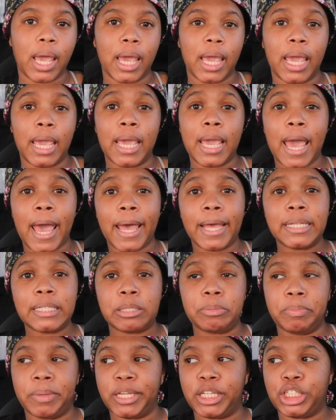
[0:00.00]
He had
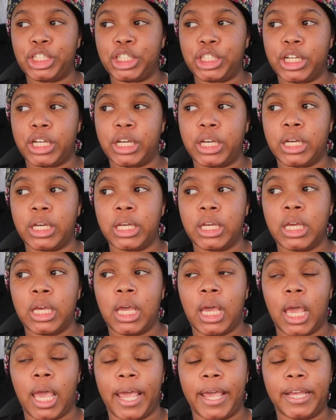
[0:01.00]
dementia
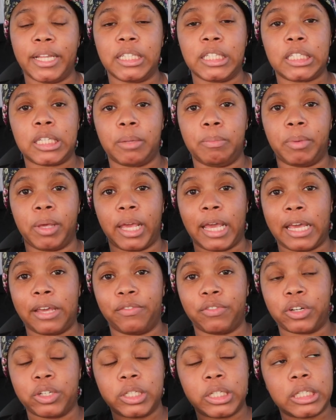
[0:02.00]
and some
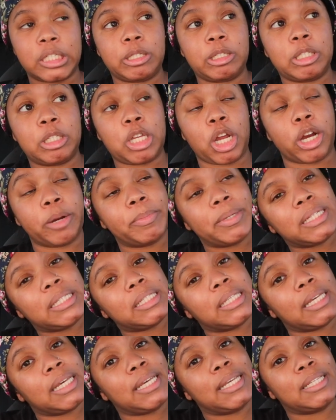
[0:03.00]
behavioral
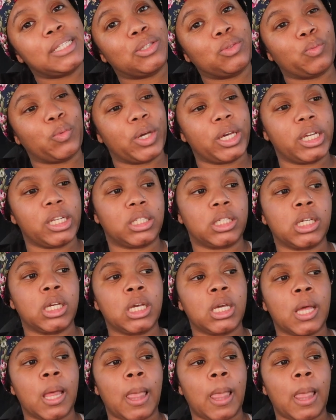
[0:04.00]
disturbances, which